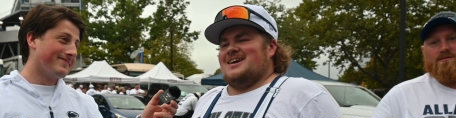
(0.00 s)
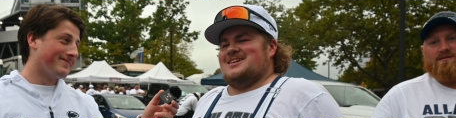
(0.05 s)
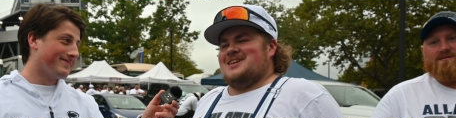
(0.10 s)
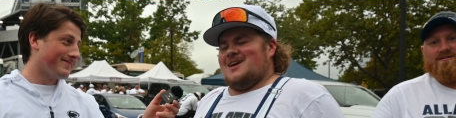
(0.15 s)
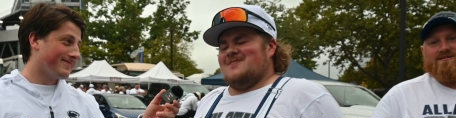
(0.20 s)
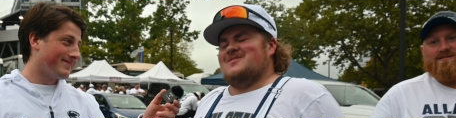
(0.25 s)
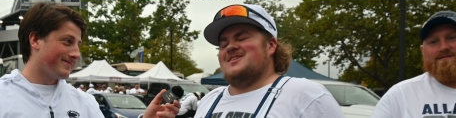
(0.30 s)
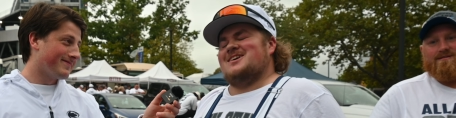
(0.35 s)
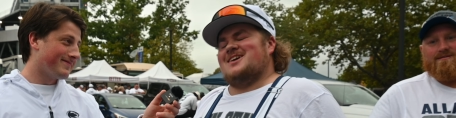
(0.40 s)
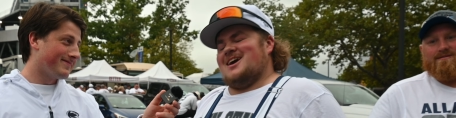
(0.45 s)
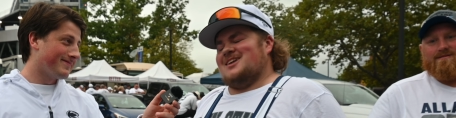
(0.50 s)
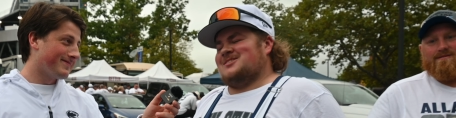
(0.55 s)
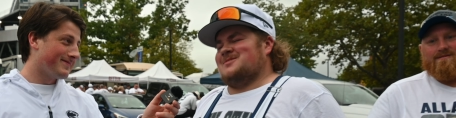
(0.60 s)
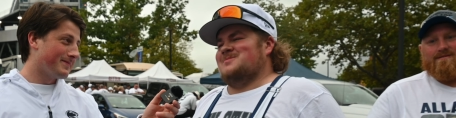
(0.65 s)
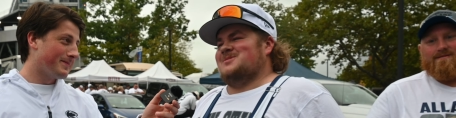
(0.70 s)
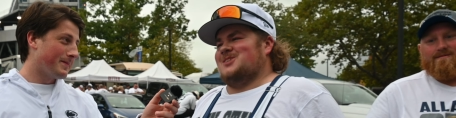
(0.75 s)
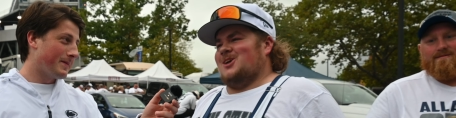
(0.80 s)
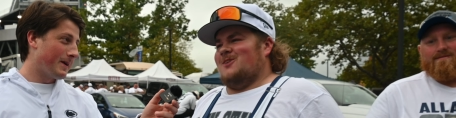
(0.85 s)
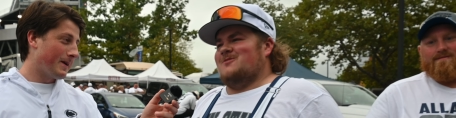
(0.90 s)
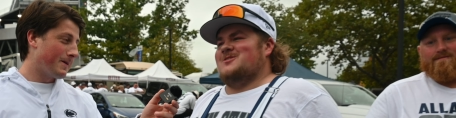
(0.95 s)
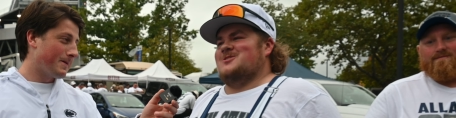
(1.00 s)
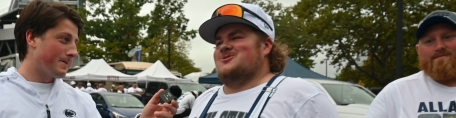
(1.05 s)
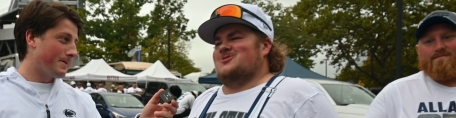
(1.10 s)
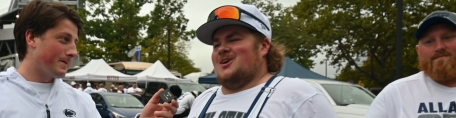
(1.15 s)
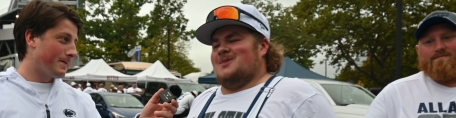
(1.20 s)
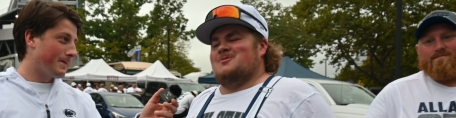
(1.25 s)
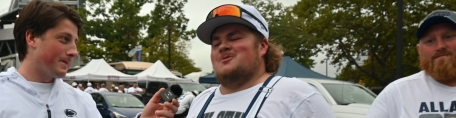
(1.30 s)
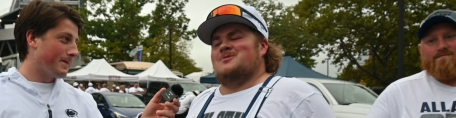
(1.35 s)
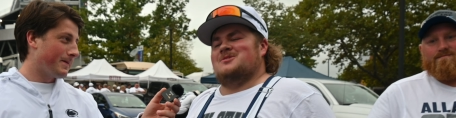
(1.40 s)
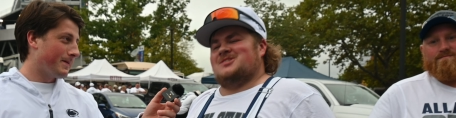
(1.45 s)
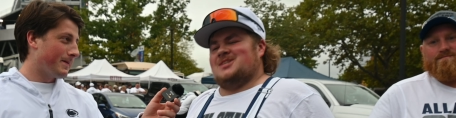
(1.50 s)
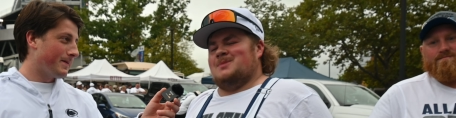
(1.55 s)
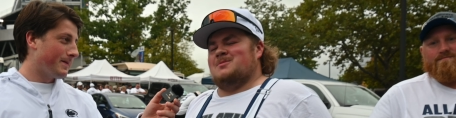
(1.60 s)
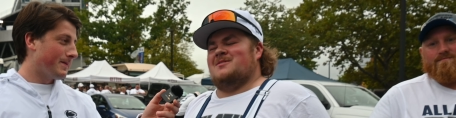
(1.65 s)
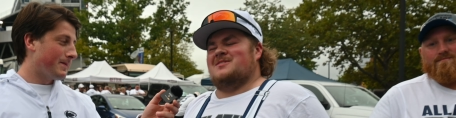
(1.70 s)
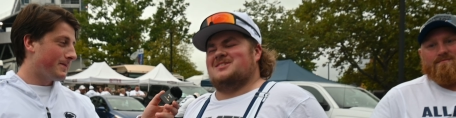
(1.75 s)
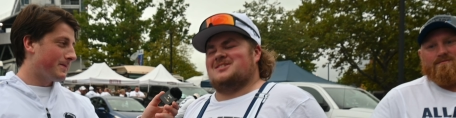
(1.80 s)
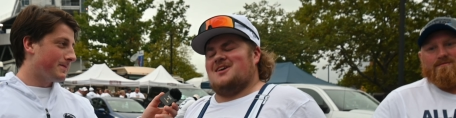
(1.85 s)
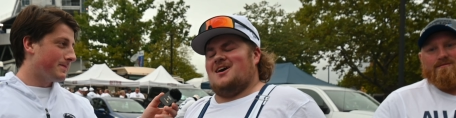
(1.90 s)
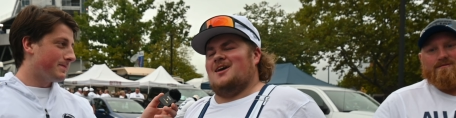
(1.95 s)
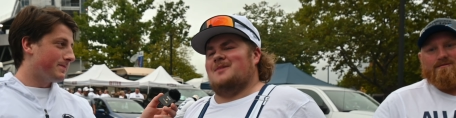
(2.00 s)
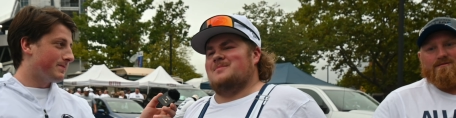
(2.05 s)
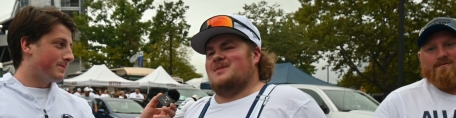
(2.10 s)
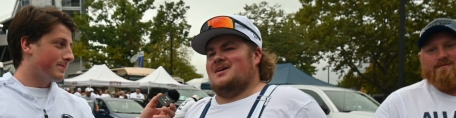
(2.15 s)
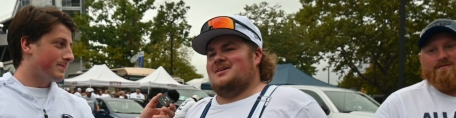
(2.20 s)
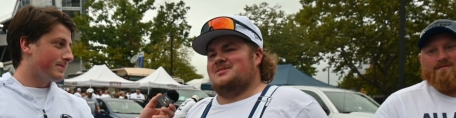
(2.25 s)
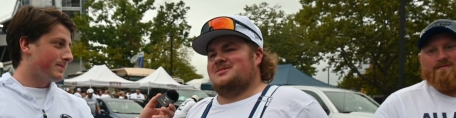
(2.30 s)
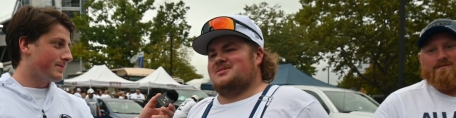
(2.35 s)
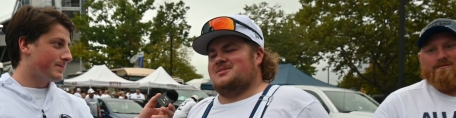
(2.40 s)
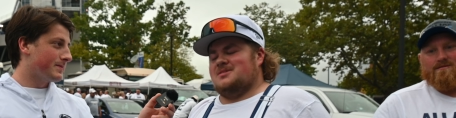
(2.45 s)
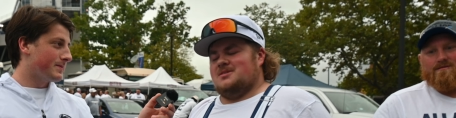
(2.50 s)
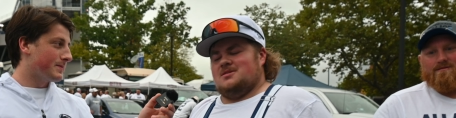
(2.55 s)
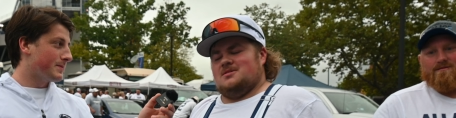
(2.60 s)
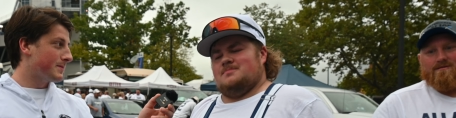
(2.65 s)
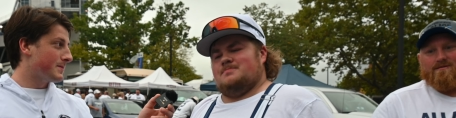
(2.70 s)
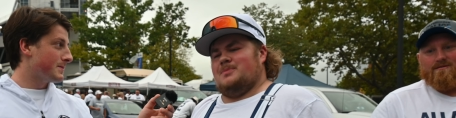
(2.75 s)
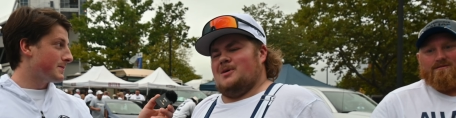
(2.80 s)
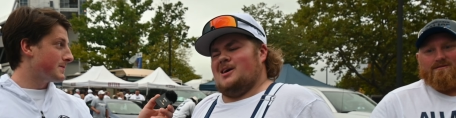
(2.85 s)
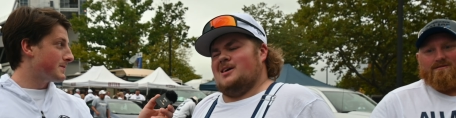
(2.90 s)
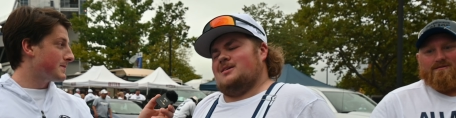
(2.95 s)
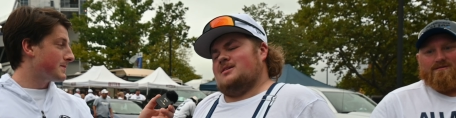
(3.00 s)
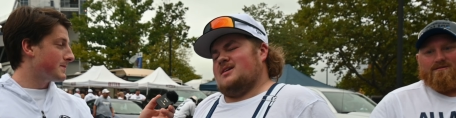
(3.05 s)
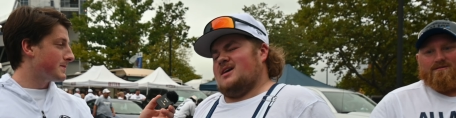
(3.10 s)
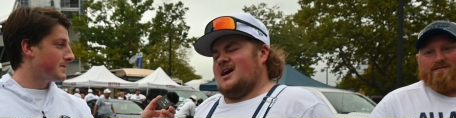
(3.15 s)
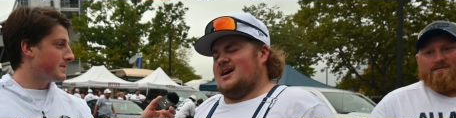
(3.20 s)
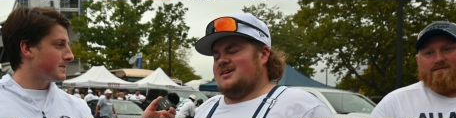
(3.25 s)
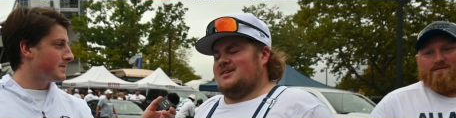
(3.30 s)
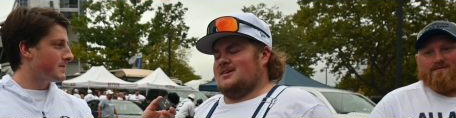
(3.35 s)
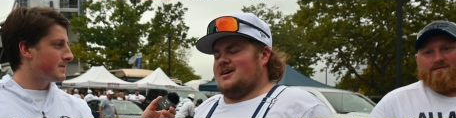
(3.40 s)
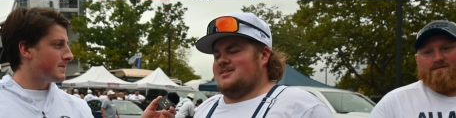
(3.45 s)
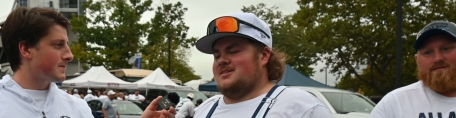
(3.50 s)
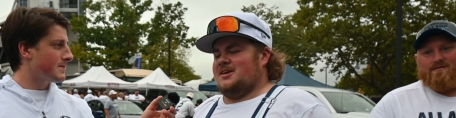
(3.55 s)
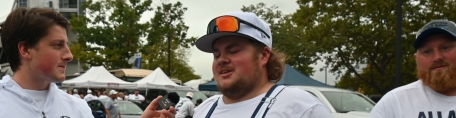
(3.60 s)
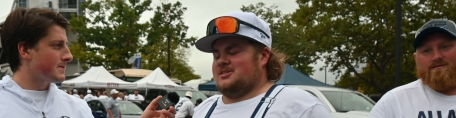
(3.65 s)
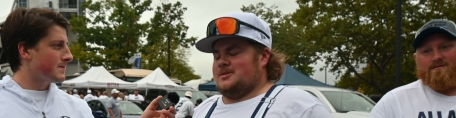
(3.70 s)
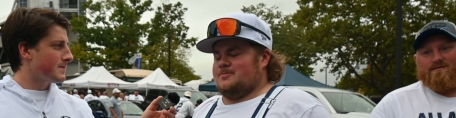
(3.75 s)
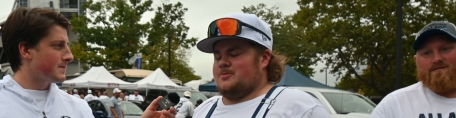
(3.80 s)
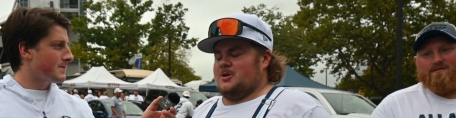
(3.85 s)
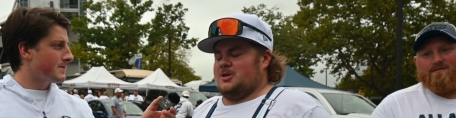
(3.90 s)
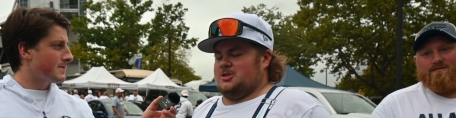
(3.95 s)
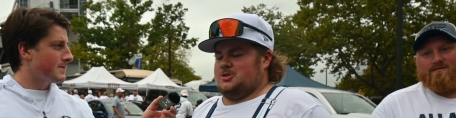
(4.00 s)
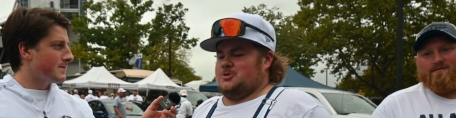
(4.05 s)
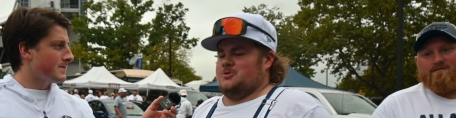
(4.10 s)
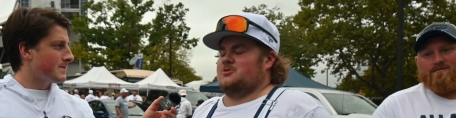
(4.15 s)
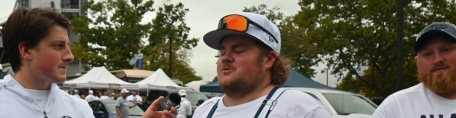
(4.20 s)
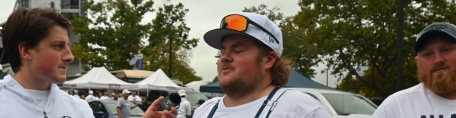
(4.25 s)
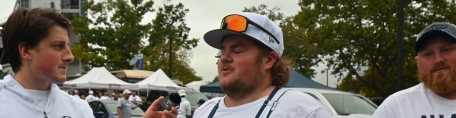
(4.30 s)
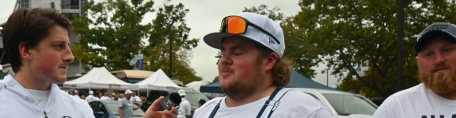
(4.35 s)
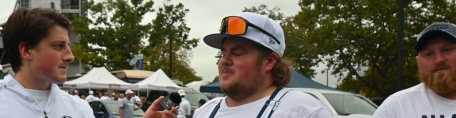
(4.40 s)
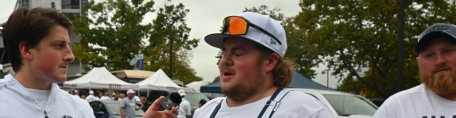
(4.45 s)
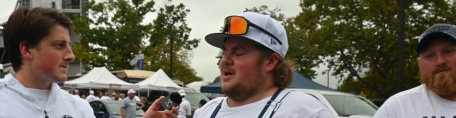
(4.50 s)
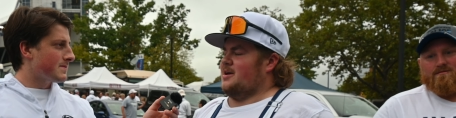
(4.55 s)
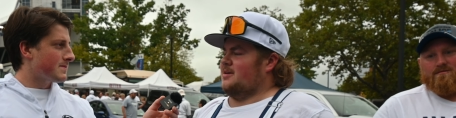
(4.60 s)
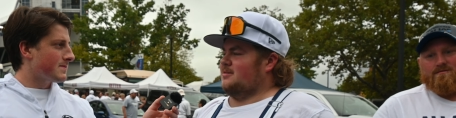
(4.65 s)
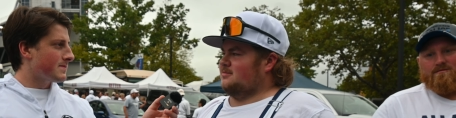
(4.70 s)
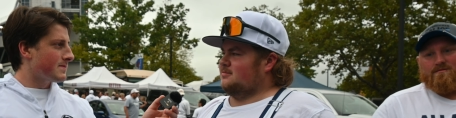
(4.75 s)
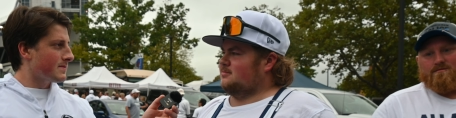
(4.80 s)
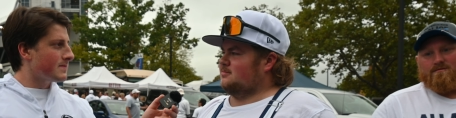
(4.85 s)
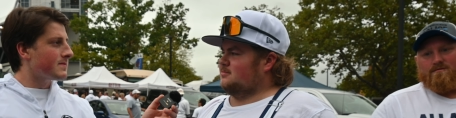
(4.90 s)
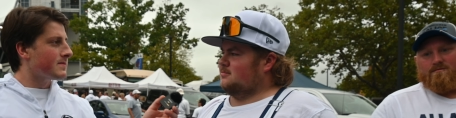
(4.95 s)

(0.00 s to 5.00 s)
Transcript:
Speaker 1: he definitely gets himself in trouble with some of his comments. But I, I think he's a pretty truthful man